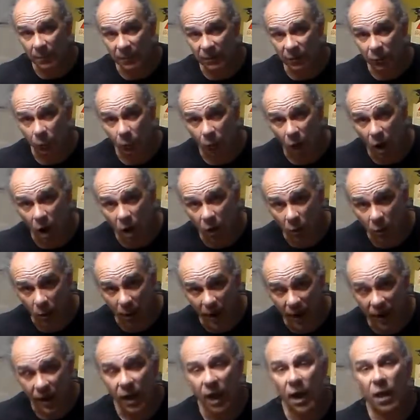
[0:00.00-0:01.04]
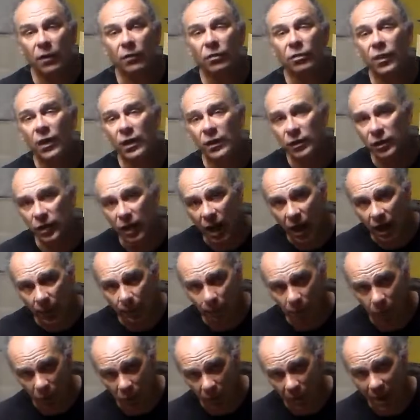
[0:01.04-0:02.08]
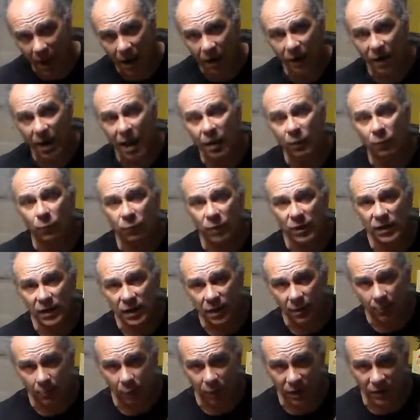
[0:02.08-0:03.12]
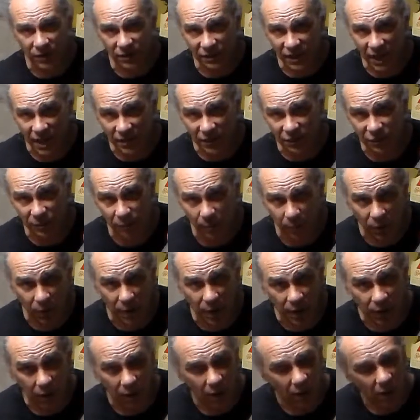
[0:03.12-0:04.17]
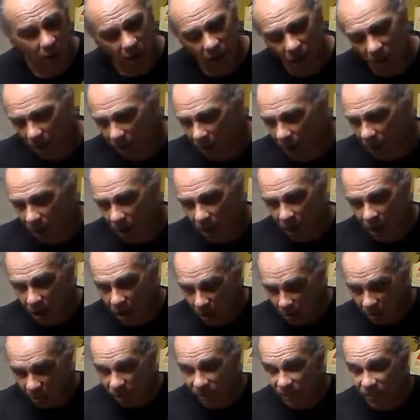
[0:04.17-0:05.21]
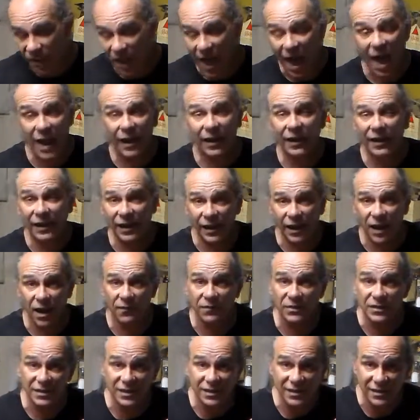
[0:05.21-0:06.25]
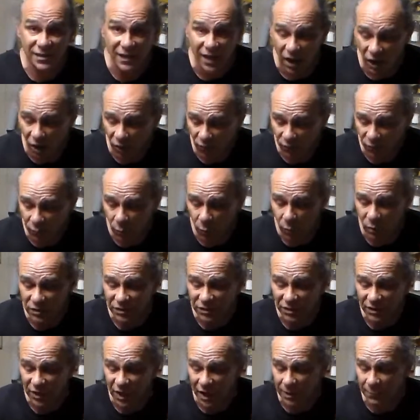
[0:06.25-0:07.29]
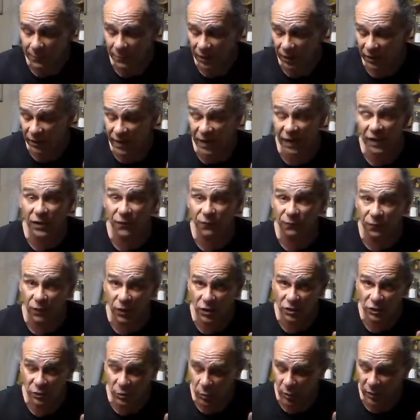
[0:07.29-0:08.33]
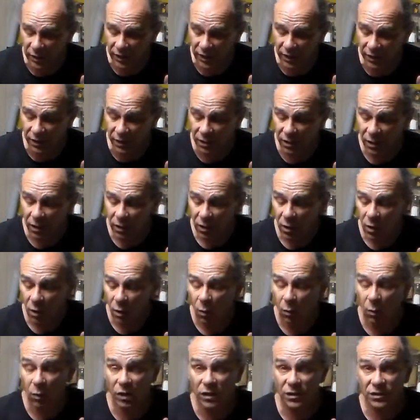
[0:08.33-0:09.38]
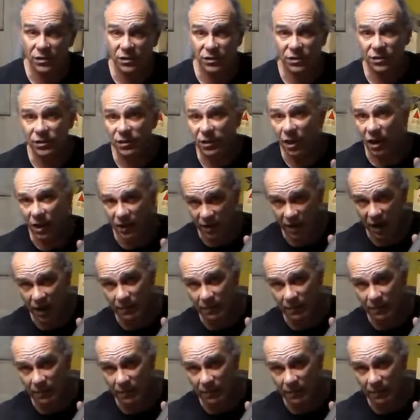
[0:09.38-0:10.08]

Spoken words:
them in the wrong way, then you got to pull them out and recompress that spring. That in and of itself was a nightmare. Getting the first one in was a